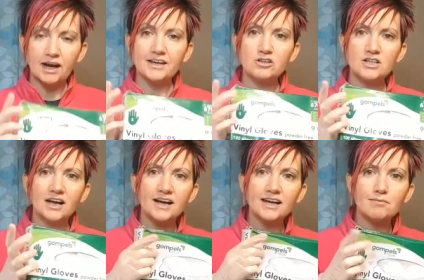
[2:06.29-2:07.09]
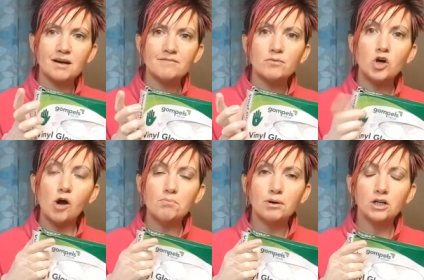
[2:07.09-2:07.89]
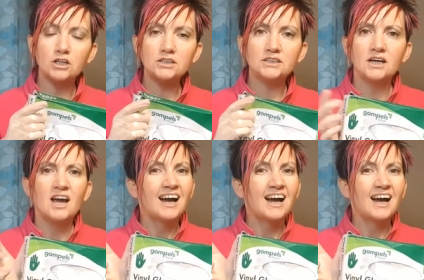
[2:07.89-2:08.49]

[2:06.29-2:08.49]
I use, I get mine from Gompels.